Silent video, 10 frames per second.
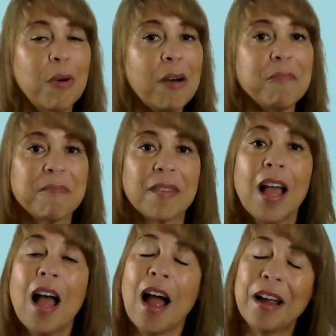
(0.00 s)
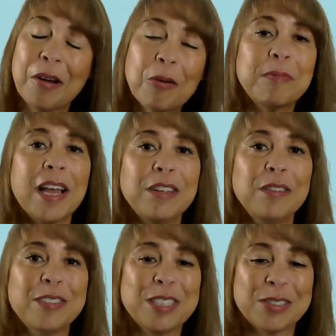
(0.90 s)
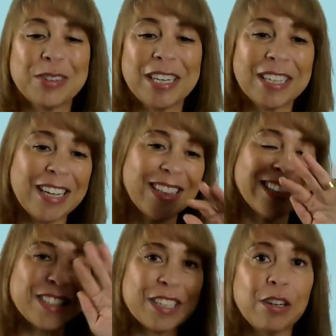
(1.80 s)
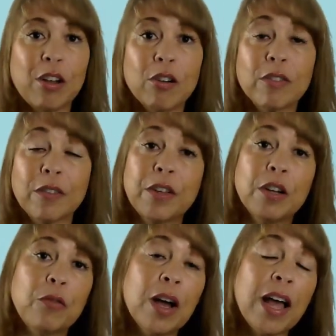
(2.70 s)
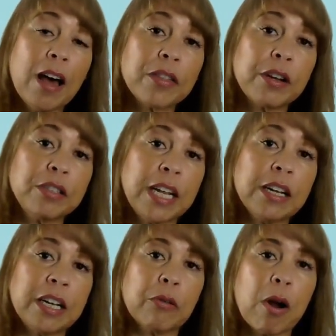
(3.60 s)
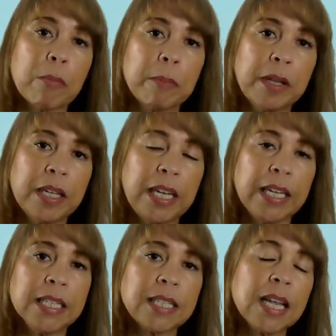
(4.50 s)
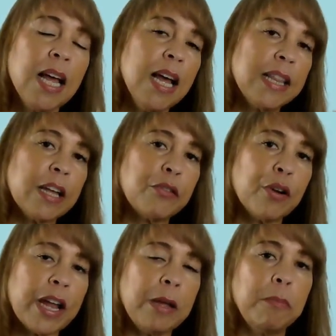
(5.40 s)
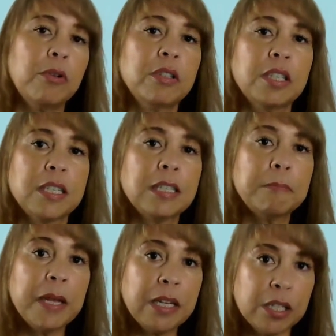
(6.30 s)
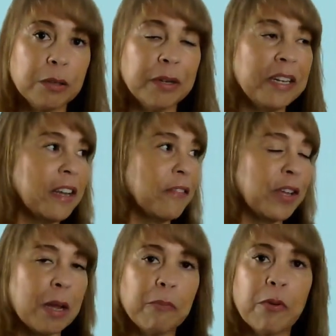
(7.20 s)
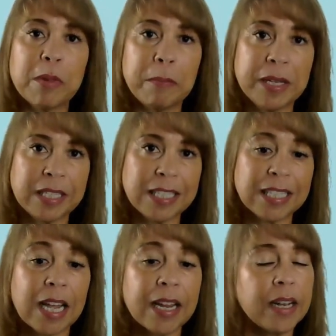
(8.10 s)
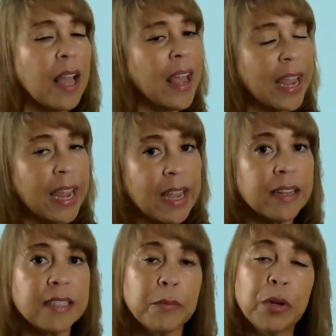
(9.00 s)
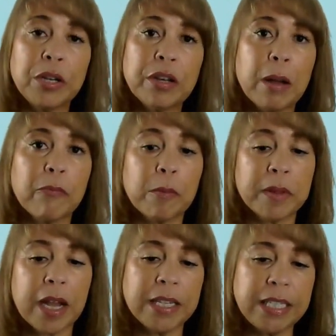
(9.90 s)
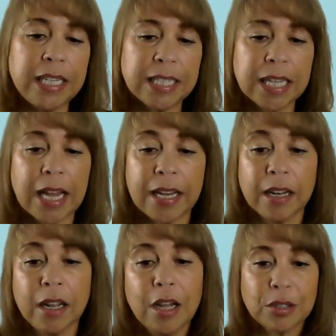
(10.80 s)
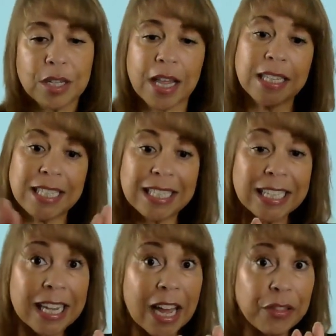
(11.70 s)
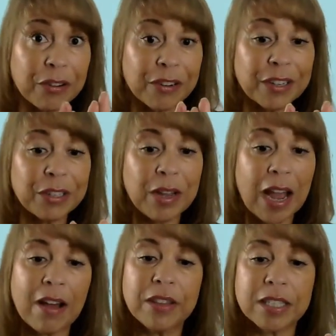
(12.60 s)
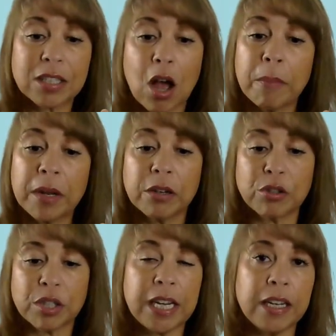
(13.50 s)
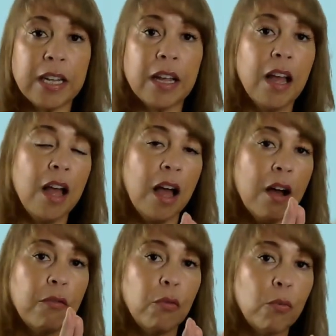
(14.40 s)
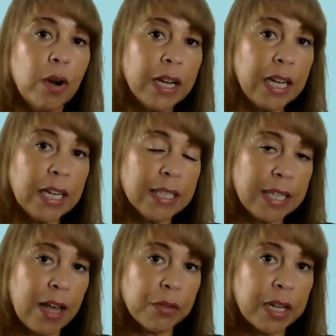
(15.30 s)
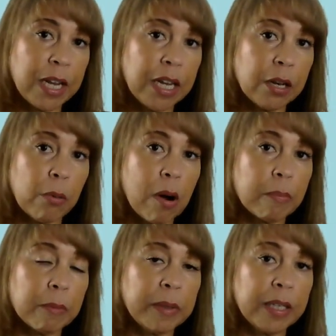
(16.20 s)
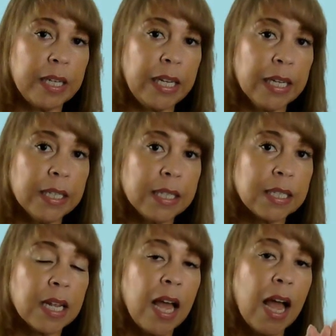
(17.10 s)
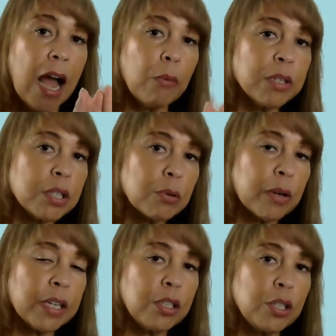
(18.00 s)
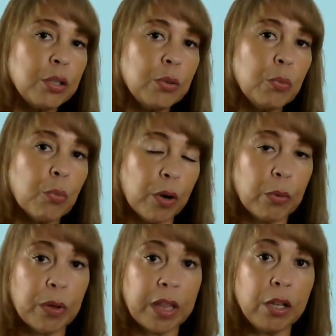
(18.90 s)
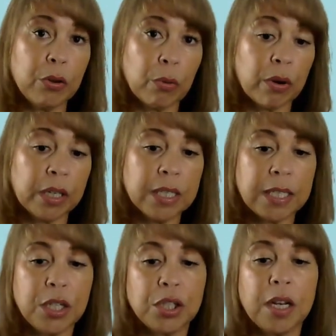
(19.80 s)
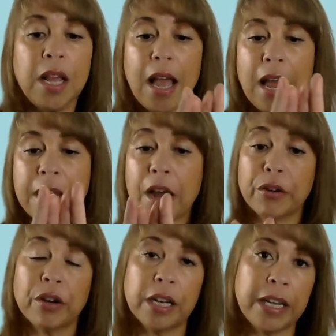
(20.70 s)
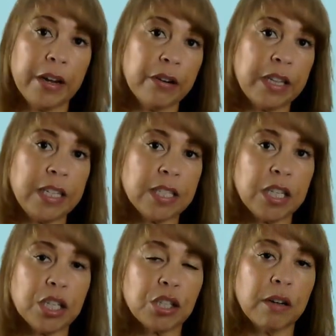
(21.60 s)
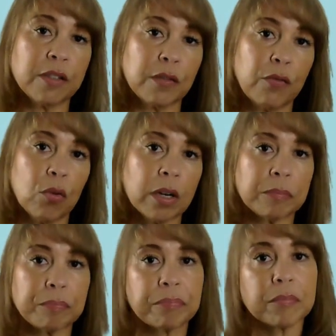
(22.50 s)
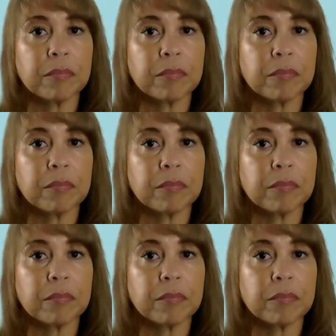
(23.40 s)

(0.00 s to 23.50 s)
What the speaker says: Well, I hope that you've enjoyed like this little overview of what healthcare data interoperability is, that you're able to speak to it if you come from the business side and when you come from the IT side, so that together you have this common understanding of what it is health data interoperability is, how it's going to work within your organization, and how you're going to carry these initiatives forward.